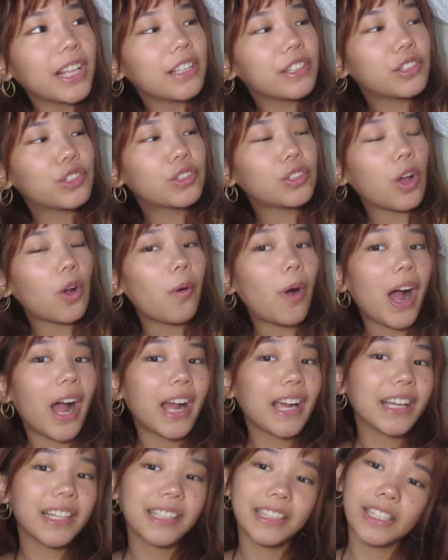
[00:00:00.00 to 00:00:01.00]
So
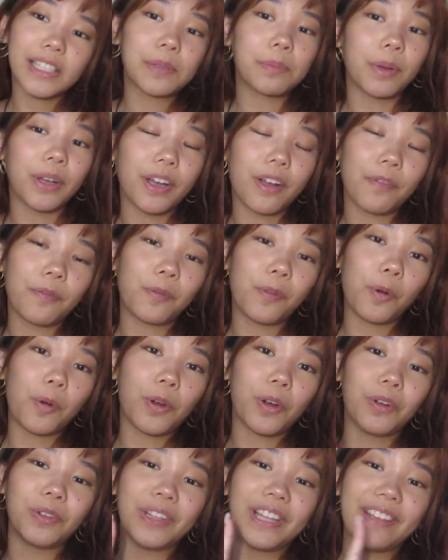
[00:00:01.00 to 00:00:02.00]
I got this book
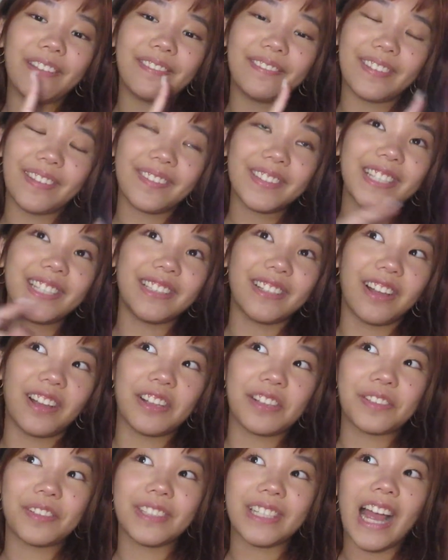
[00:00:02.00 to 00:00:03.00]
for only
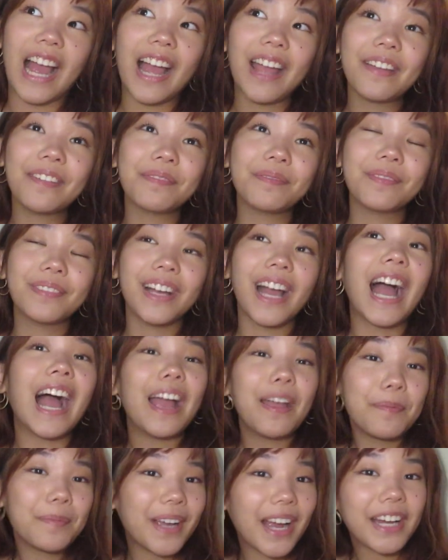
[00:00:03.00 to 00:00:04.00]
$15, which
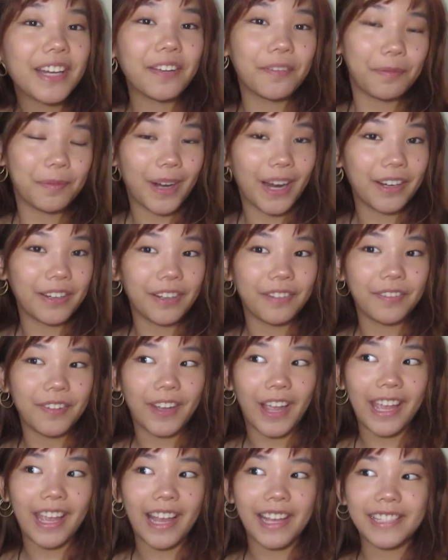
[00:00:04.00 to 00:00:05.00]
I'm kind of proud of.
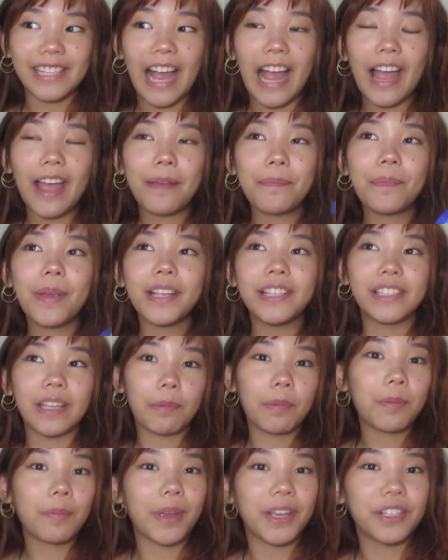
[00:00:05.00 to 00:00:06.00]
Okay guys, I'm
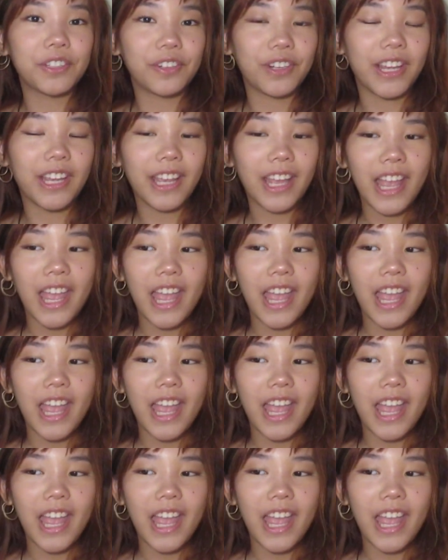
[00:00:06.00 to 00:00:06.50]
double majoring